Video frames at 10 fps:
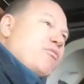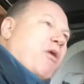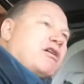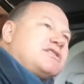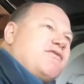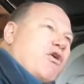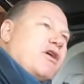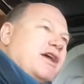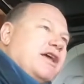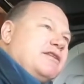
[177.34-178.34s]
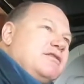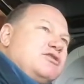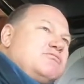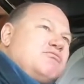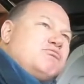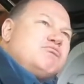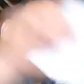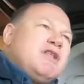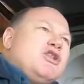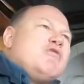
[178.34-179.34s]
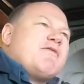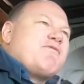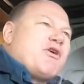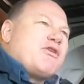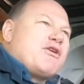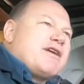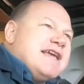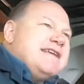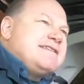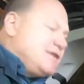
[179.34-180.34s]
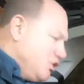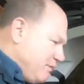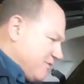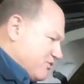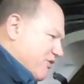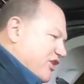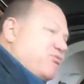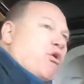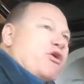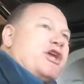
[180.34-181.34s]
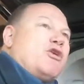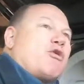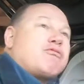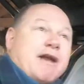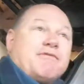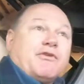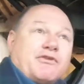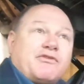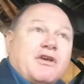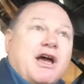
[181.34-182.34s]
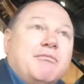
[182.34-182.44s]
parts of Oregon, a little bit further east, you'll be transporting your rifles, I